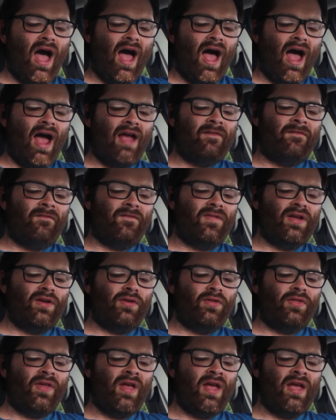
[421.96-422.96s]
I
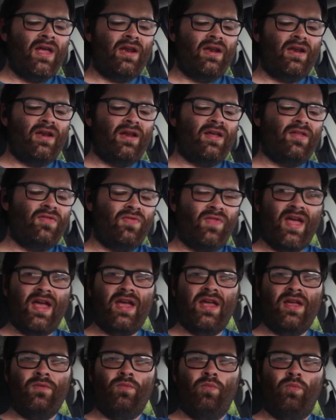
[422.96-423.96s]
feel that
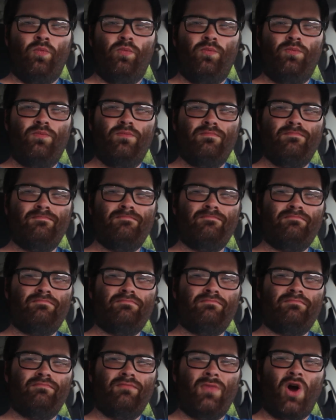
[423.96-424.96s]
they
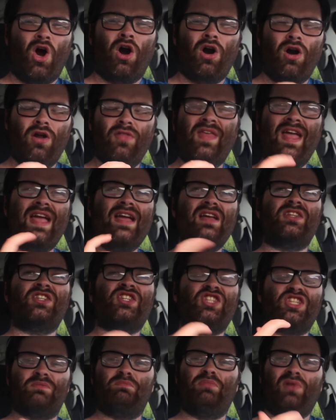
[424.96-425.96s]

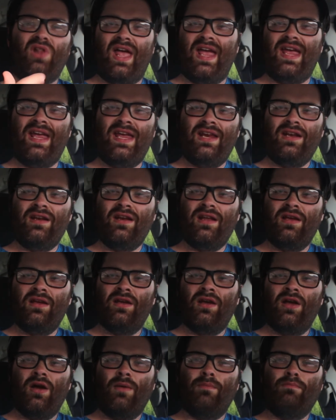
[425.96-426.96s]
explain
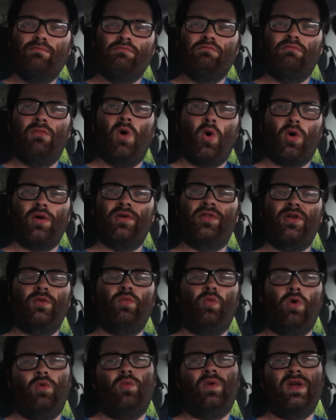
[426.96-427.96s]
more
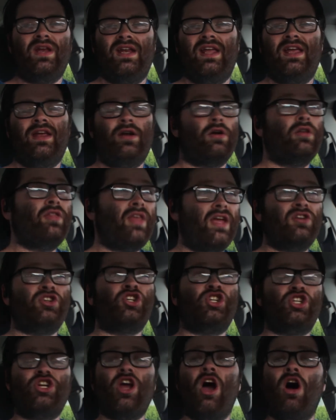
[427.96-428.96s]
than what we need, or they
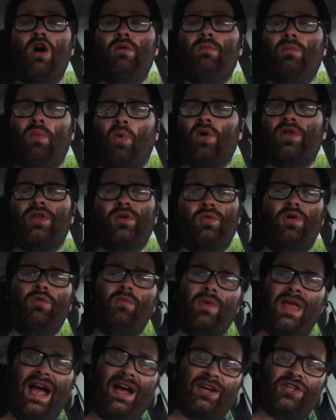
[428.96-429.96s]
show more than
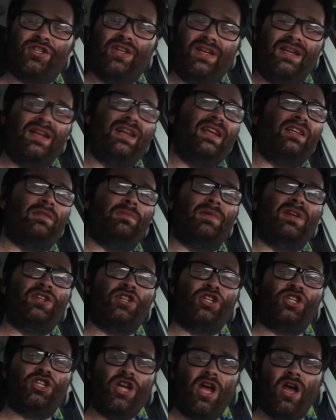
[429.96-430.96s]
what we actually need to be
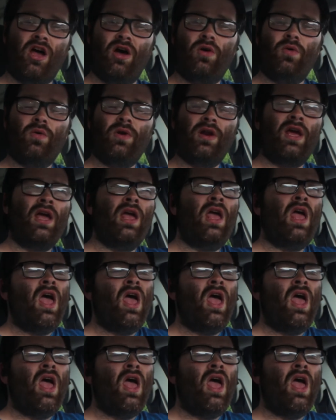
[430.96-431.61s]
shown.